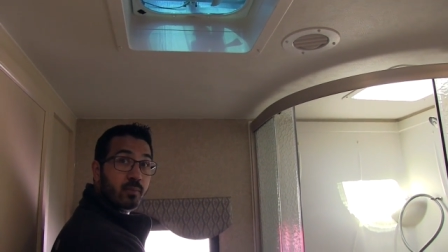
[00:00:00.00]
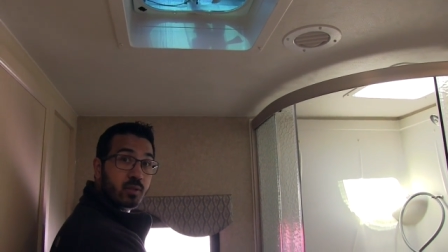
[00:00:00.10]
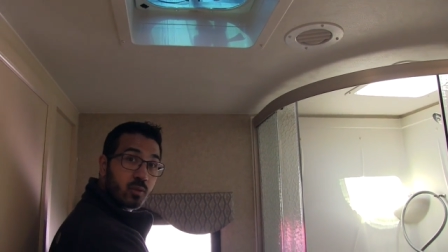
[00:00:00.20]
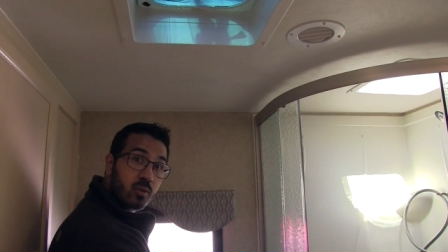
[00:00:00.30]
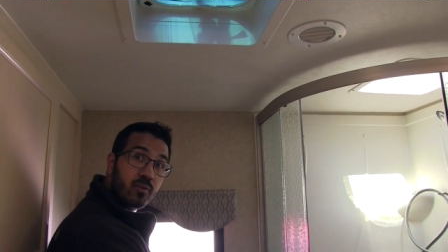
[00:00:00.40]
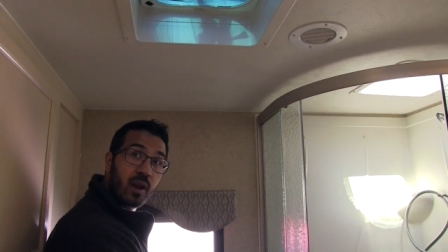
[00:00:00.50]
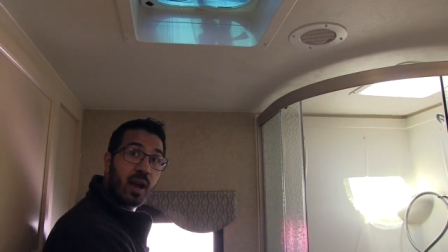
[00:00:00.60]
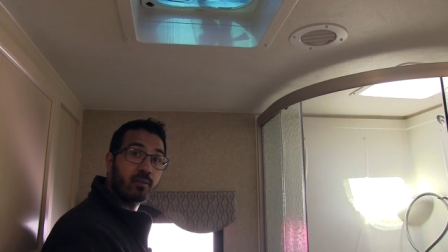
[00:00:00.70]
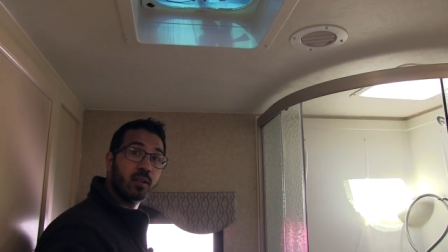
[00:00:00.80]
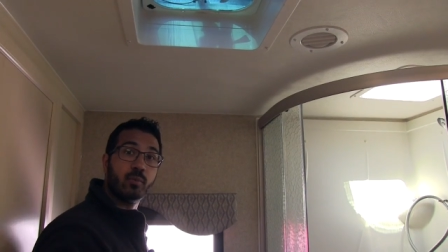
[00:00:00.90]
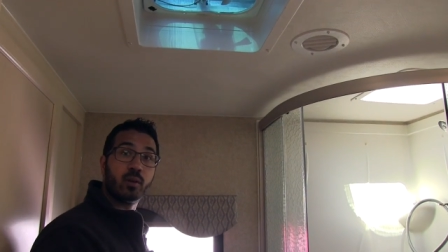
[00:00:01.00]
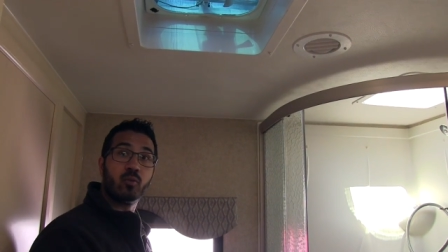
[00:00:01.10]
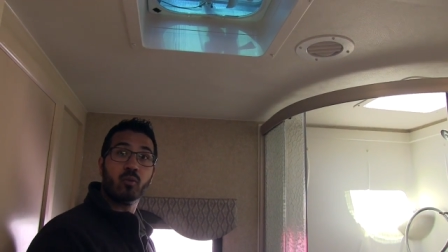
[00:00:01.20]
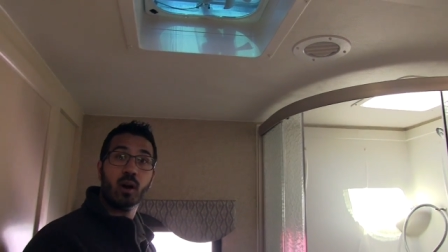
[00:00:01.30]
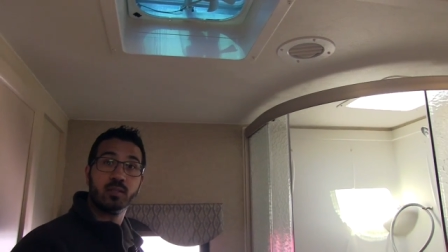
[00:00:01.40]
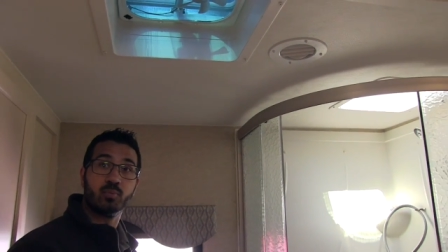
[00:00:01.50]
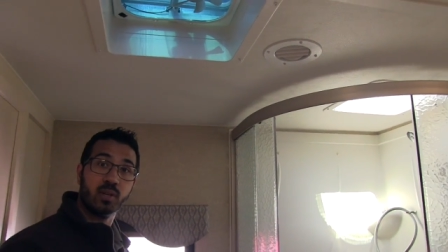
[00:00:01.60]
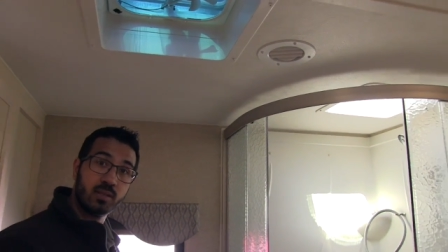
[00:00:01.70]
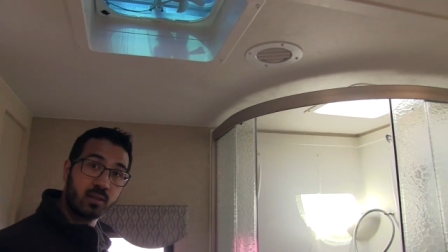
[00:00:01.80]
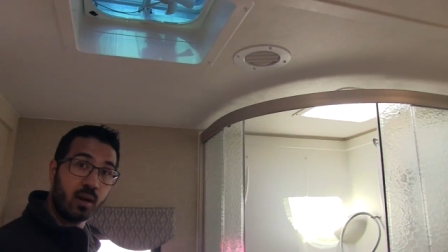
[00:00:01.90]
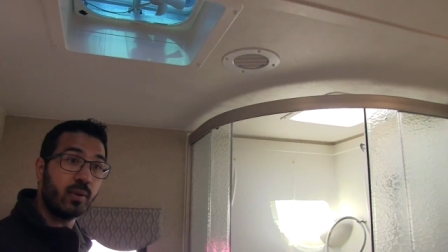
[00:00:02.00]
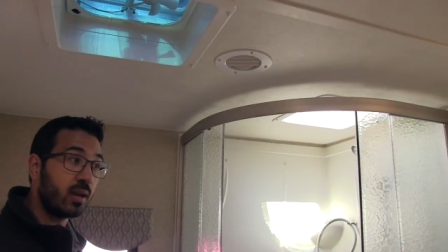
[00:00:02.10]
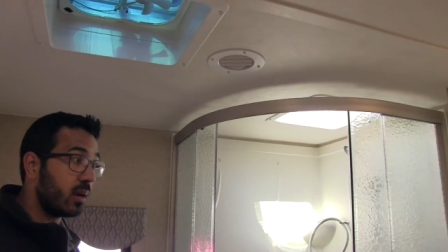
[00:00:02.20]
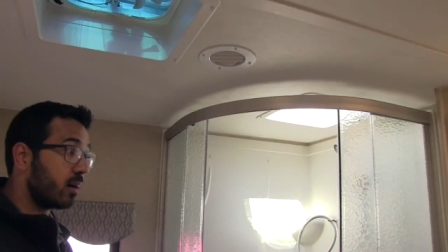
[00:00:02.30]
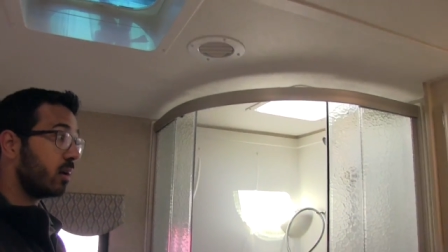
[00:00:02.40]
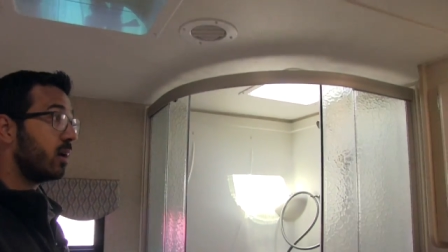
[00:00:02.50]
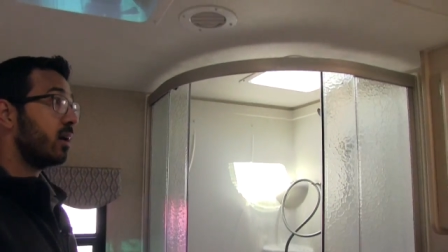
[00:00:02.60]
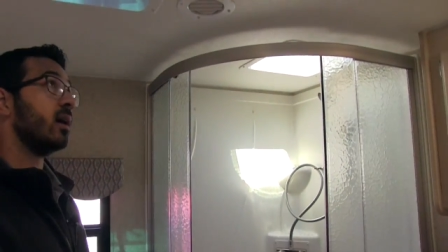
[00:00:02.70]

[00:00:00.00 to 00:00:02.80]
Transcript: up too for have a little bit of cross breeze come in here,